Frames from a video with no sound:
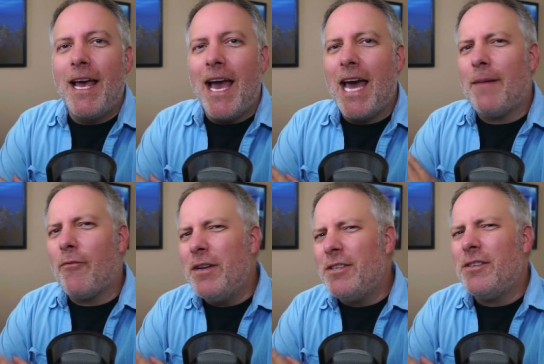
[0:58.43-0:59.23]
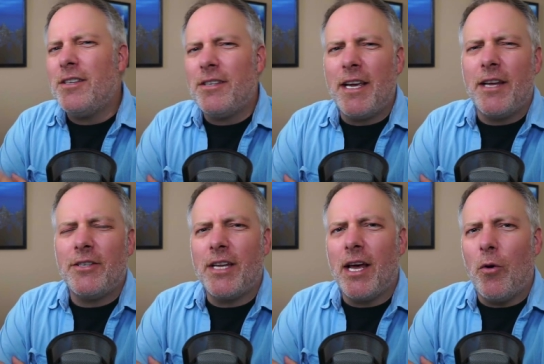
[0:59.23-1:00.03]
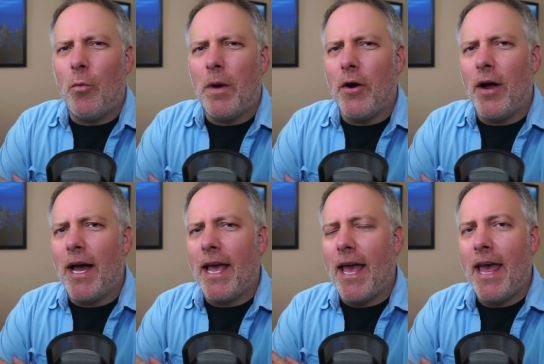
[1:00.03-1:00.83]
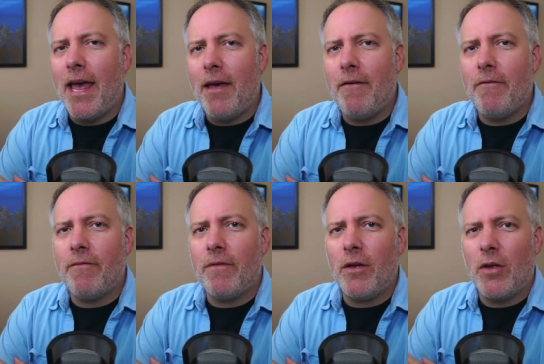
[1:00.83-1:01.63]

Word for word: And I've reached a stage now where I have